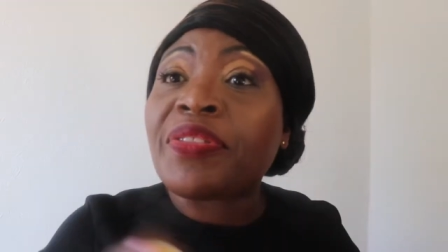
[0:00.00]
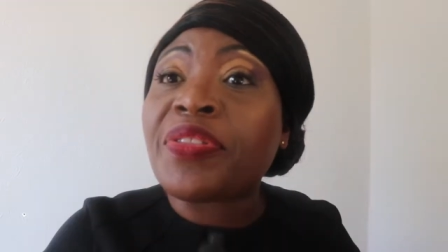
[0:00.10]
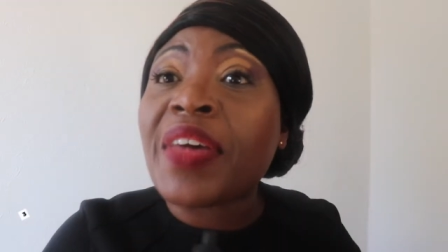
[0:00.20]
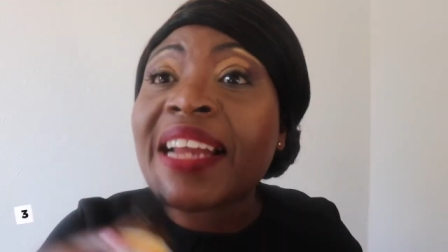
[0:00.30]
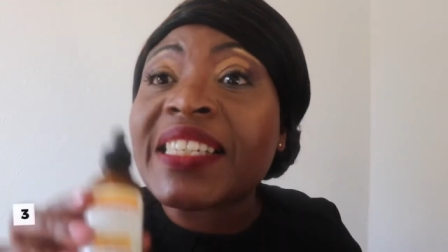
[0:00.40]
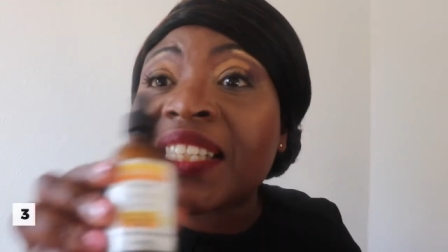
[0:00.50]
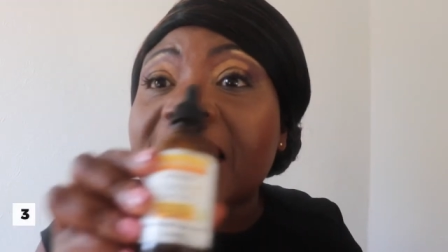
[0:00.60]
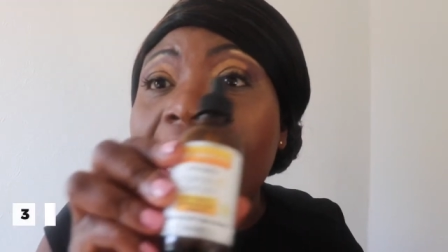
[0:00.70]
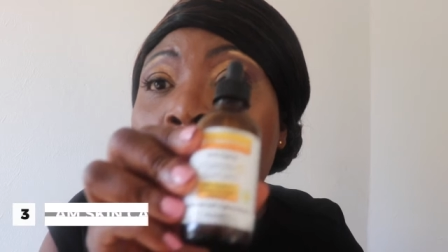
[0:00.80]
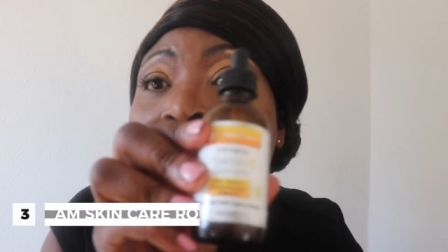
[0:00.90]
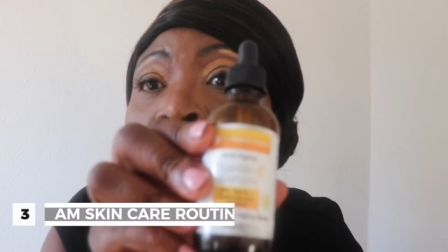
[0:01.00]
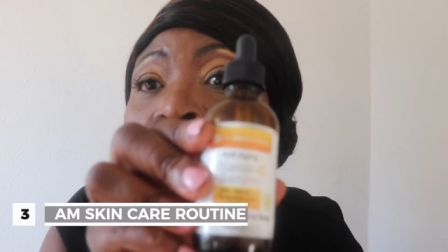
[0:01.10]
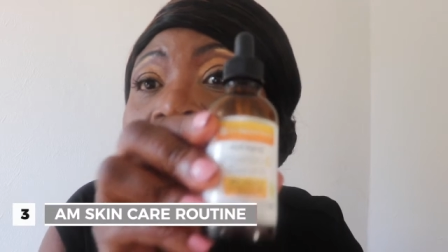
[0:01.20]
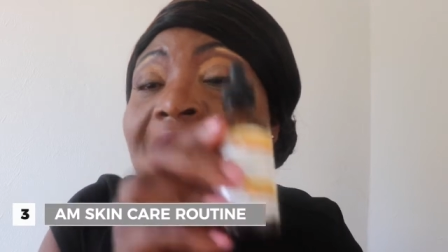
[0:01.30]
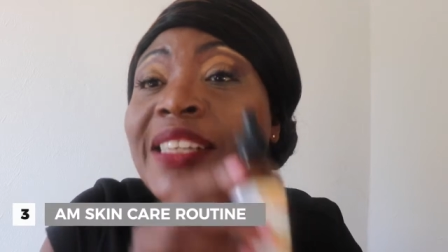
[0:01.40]
third step
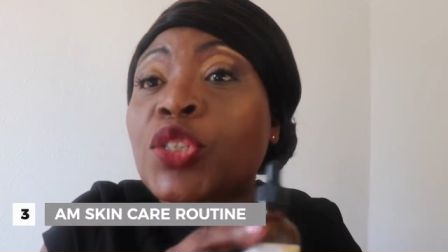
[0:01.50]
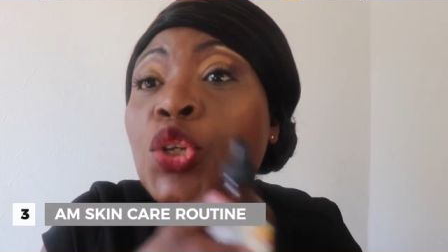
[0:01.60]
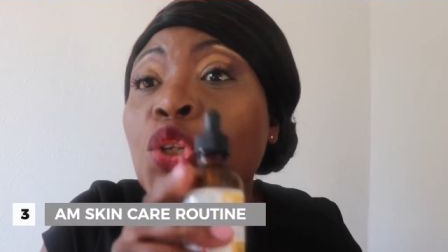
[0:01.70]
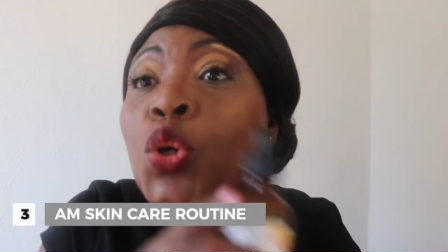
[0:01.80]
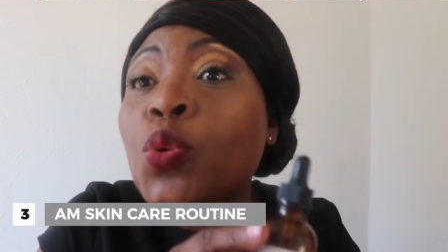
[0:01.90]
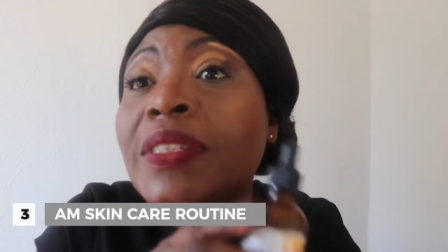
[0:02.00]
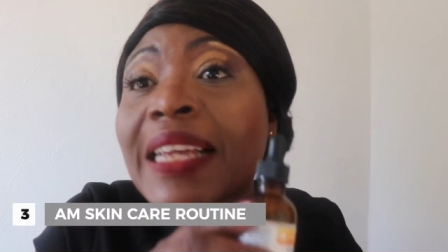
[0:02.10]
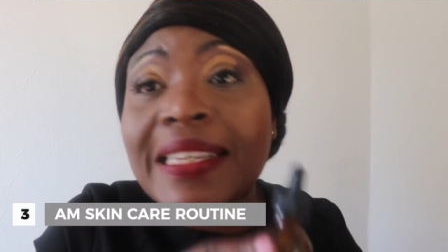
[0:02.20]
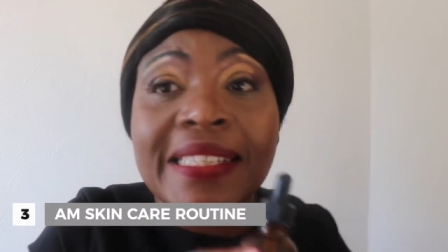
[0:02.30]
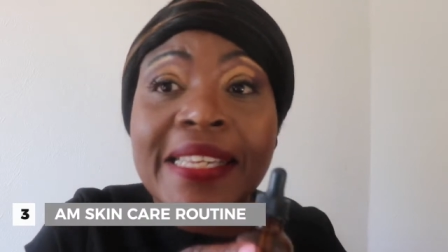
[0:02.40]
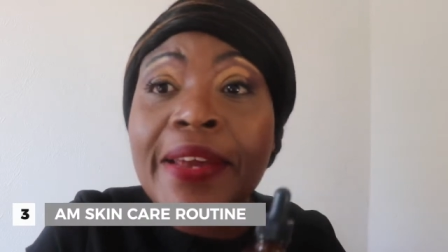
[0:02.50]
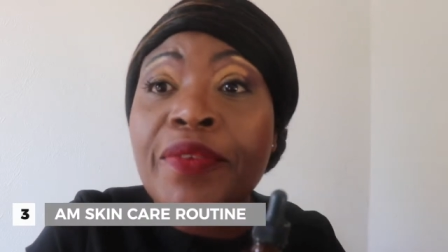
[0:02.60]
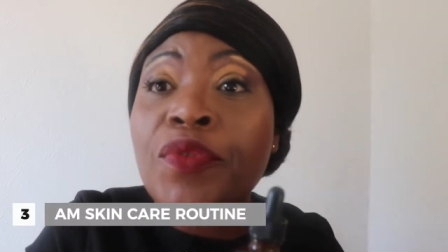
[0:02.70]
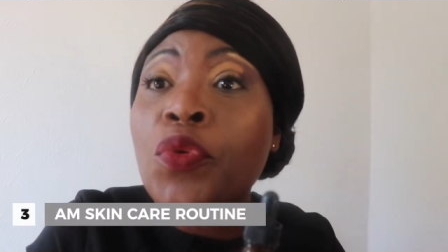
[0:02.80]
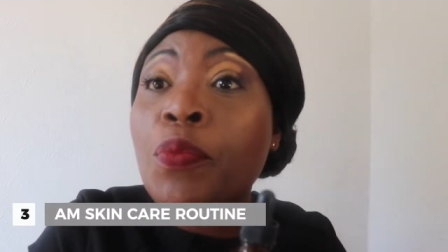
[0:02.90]
is to use a
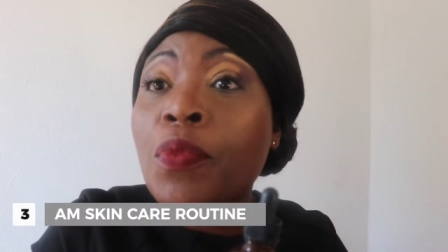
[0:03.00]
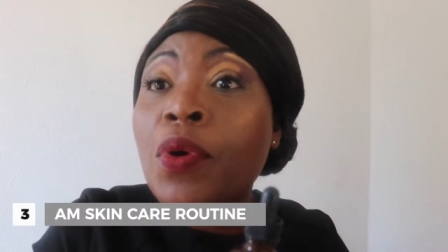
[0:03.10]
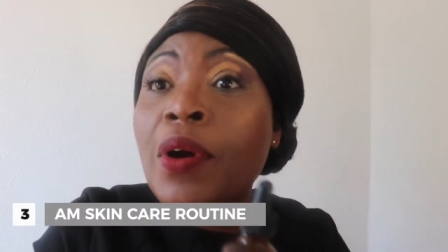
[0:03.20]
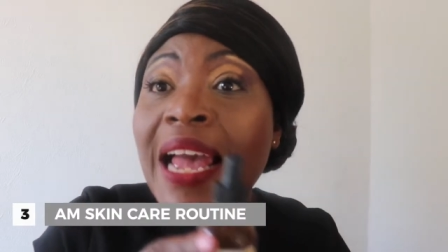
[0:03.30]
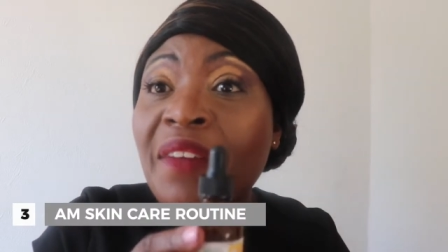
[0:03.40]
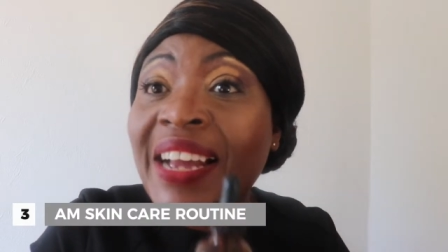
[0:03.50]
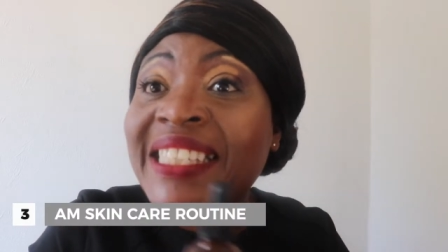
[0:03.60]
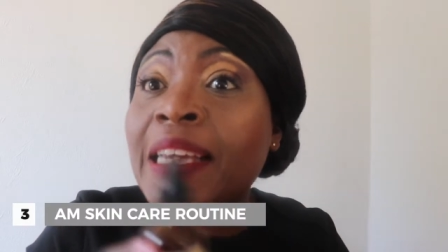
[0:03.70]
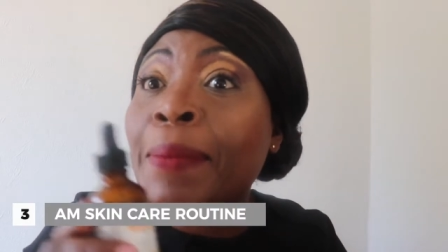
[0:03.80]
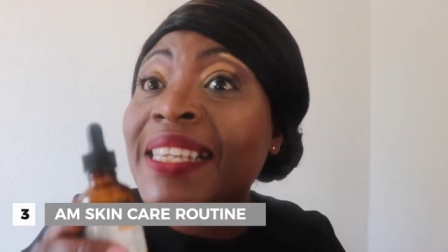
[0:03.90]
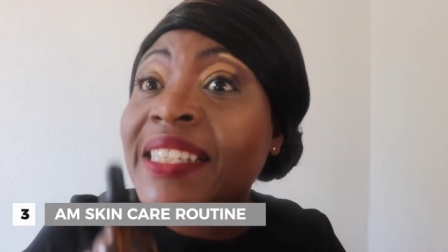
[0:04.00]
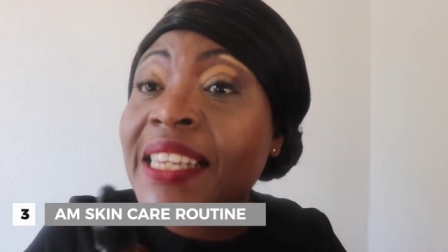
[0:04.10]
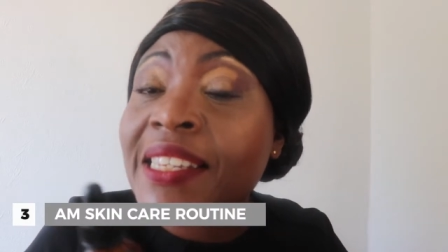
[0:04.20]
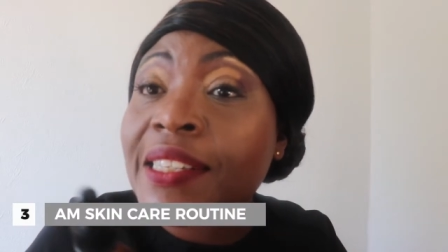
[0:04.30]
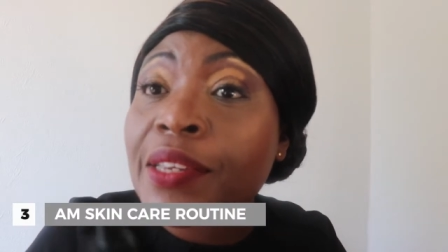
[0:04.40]
serum, a vitamin
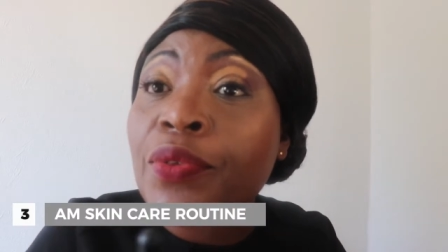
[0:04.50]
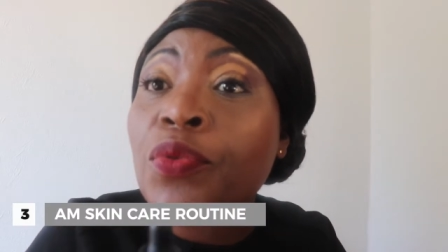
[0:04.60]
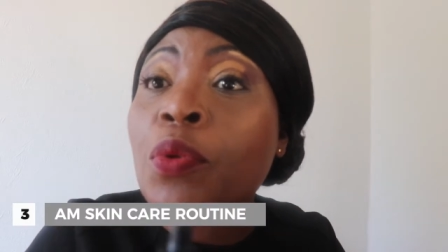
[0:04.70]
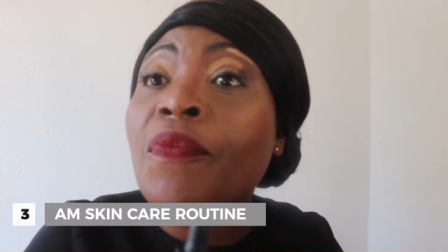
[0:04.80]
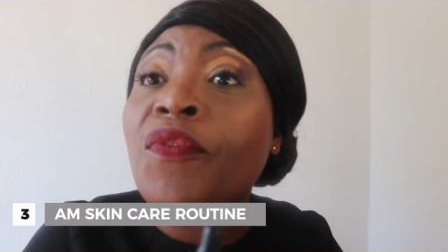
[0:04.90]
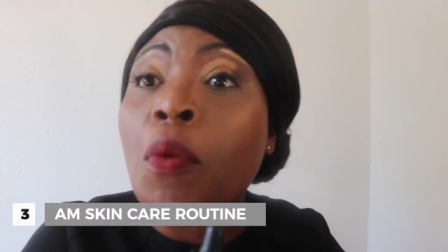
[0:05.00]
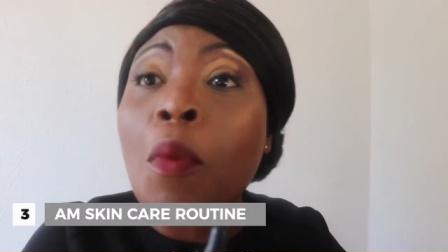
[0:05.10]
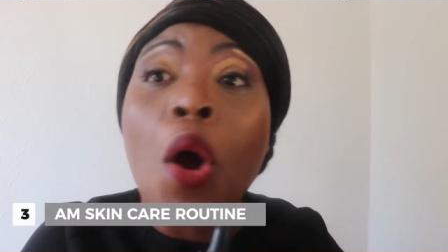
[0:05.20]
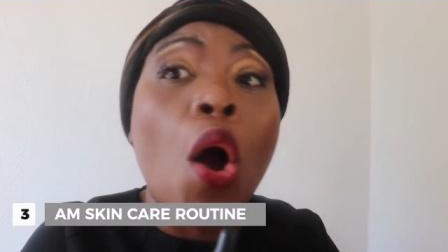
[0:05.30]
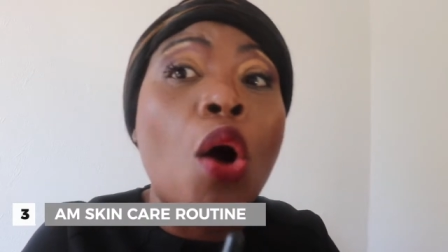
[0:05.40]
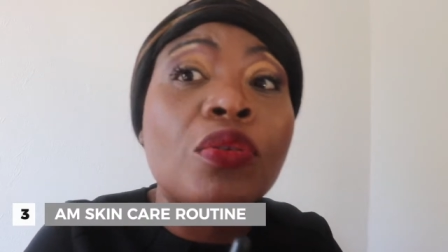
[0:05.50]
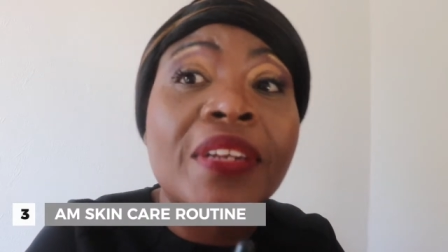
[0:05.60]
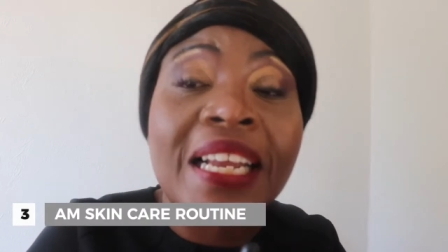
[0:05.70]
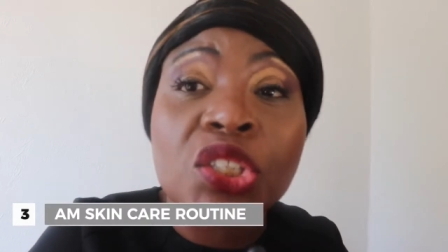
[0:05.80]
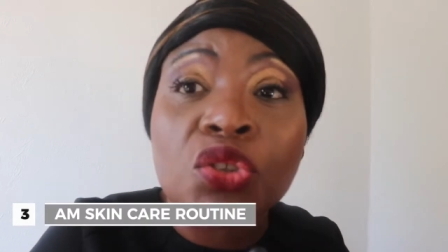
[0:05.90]
C serum from All
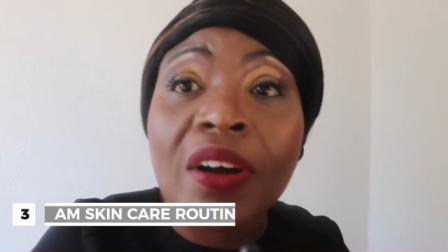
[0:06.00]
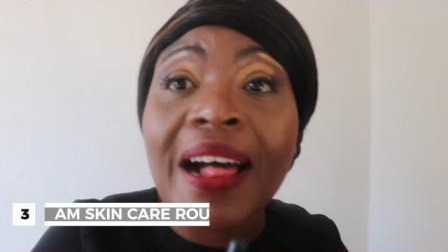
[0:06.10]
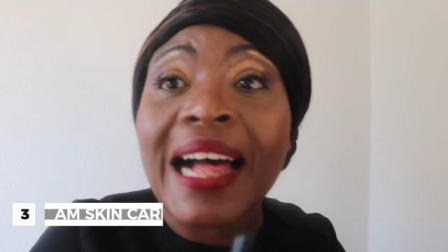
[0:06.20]
Natural